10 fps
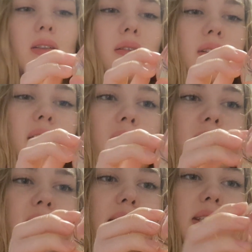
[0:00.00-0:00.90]
So it
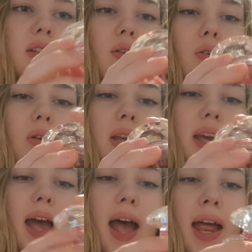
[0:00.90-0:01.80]
Angels
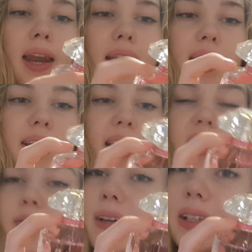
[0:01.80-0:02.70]
only, and it
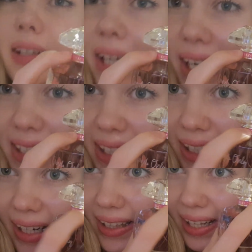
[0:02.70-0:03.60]
has Victoria's
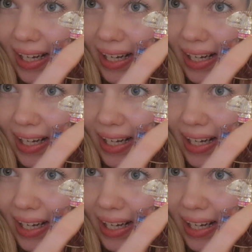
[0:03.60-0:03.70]
Secret